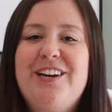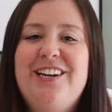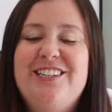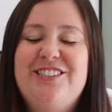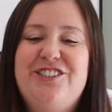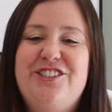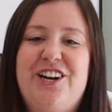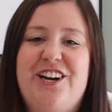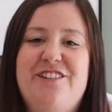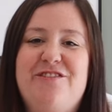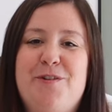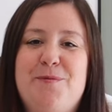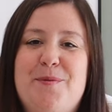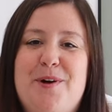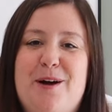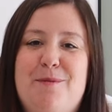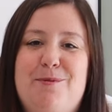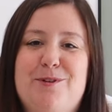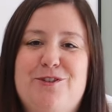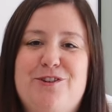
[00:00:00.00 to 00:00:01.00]
it's Jenna from A
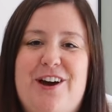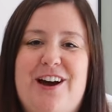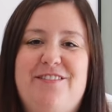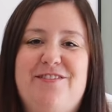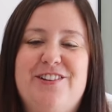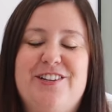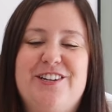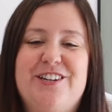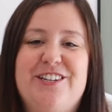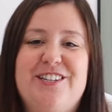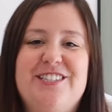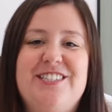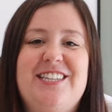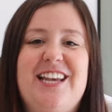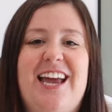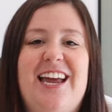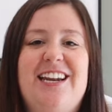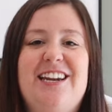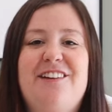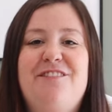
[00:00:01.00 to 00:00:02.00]
Couple Travelers,
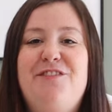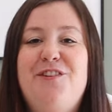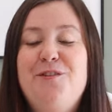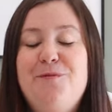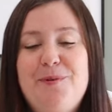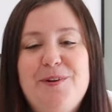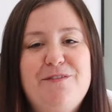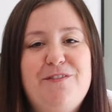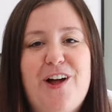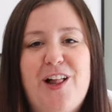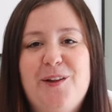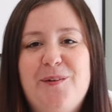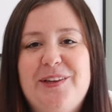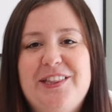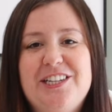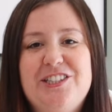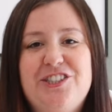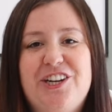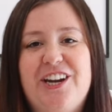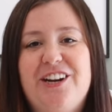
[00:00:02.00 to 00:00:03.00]
and if you've been following
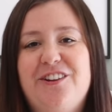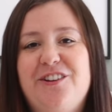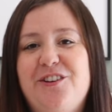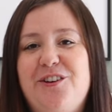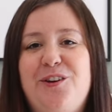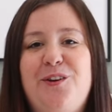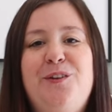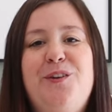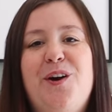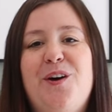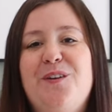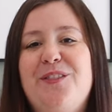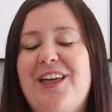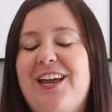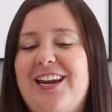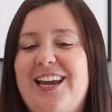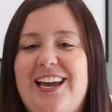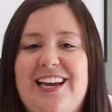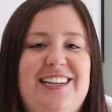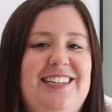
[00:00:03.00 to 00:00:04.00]
the channel, you know
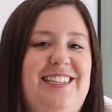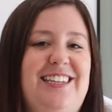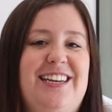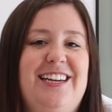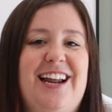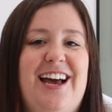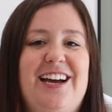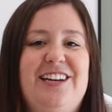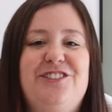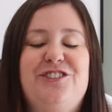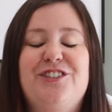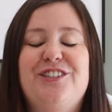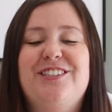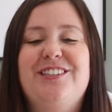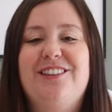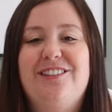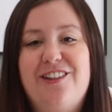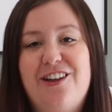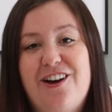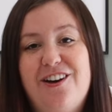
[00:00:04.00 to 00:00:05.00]
that Andy and I
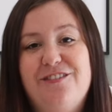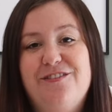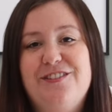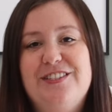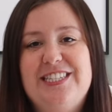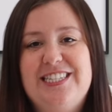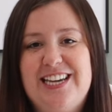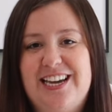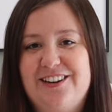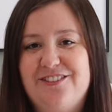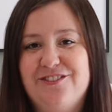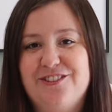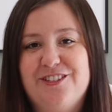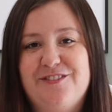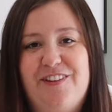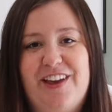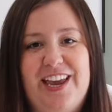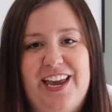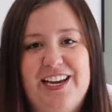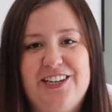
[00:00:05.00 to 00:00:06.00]
just love sandals
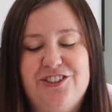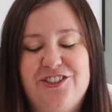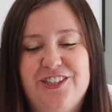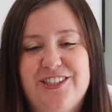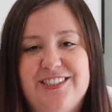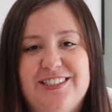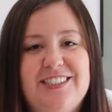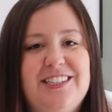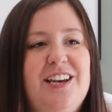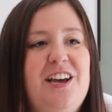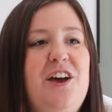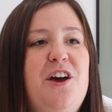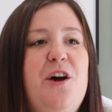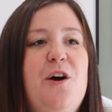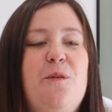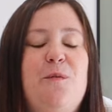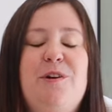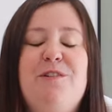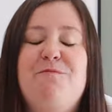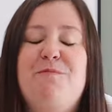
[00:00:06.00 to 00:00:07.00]
vacations.
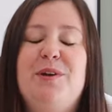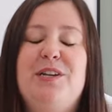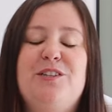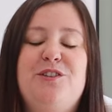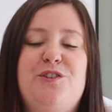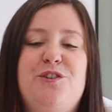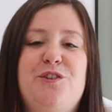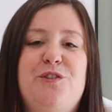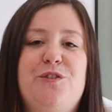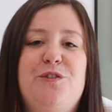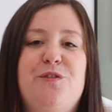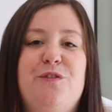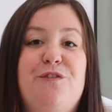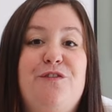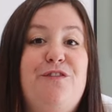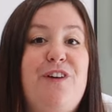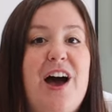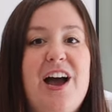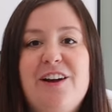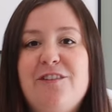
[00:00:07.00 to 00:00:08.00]
We've been to
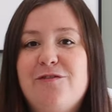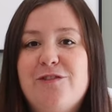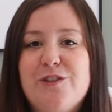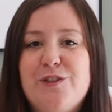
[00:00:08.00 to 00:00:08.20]
five